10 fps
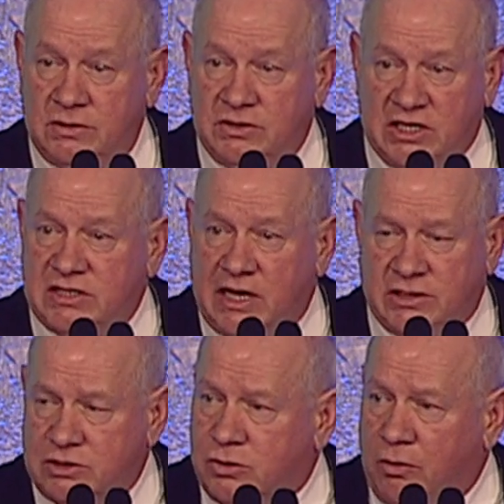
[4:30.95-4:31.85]

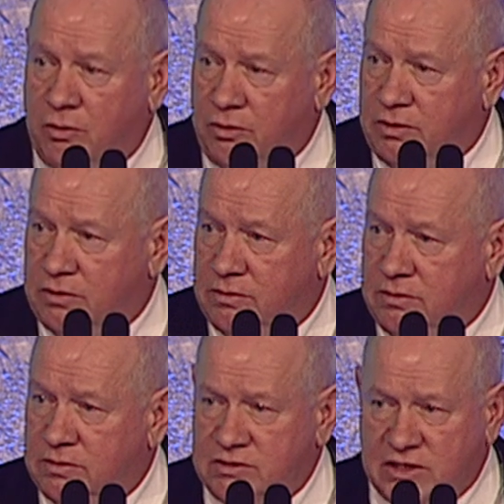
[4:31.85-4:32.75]
Success is earned.
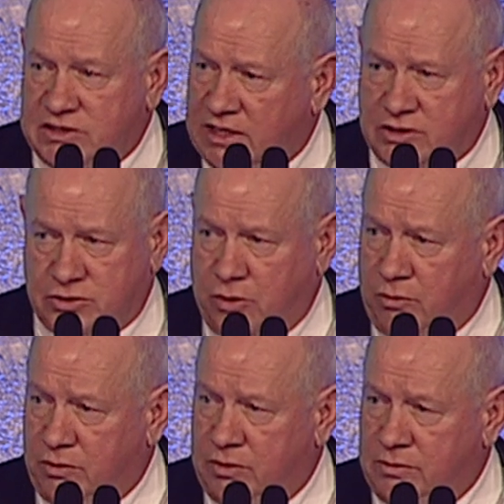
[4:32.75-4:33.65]
Success is
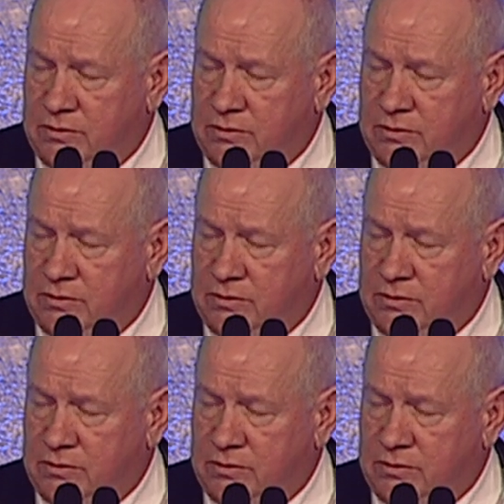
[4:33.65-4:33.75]
earned.